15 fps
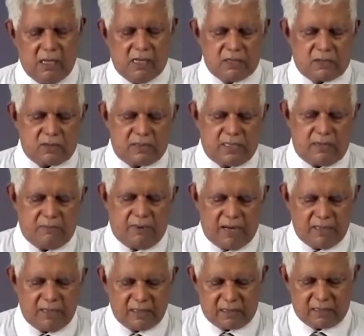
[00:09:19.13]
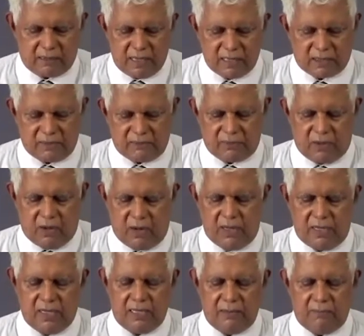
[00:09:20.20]
so that by the grace of God
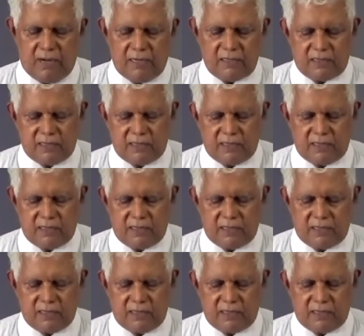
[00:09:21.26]
he might